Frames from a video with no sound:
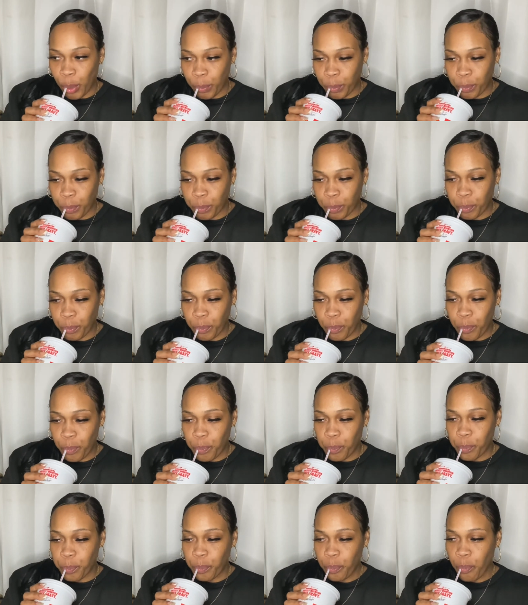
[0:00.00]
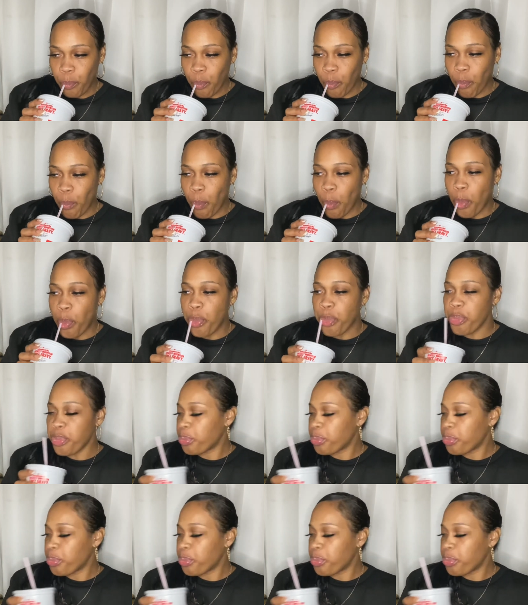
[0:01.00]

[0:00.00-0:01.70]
Nobody speaks.